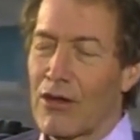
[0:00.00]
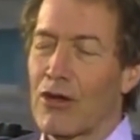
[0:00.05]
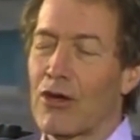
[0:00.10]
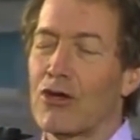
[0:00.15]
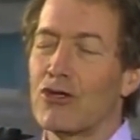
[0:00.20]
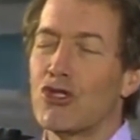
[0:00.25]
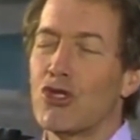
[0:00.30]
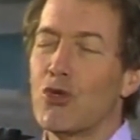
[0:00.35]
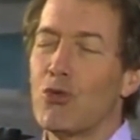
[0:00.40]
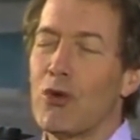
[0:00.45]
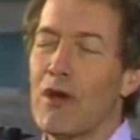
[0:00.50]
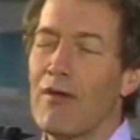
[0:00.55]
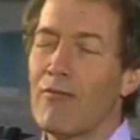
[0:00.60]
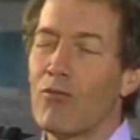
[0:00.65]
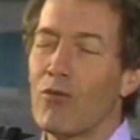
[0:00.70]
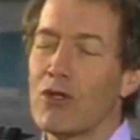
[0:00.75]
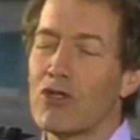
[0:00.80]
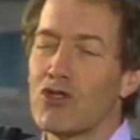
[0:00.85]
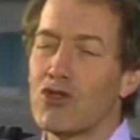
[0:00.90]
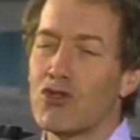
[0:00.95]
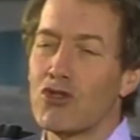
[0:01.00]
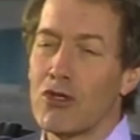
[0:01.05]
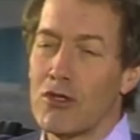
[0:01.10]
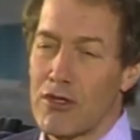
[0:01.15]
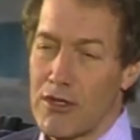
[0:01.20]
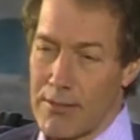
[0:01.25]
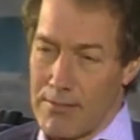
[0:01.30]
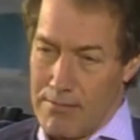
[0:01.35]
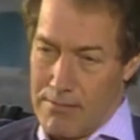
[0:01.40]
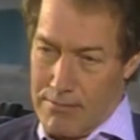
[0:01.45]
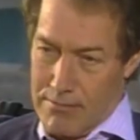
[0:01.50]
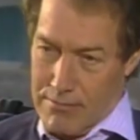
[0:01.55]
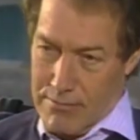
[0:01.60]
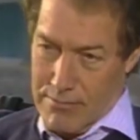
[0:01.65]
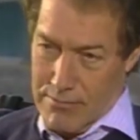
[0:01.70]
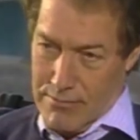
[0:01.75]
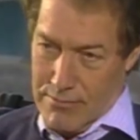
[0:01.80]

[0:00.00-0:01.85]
could you have withstood them?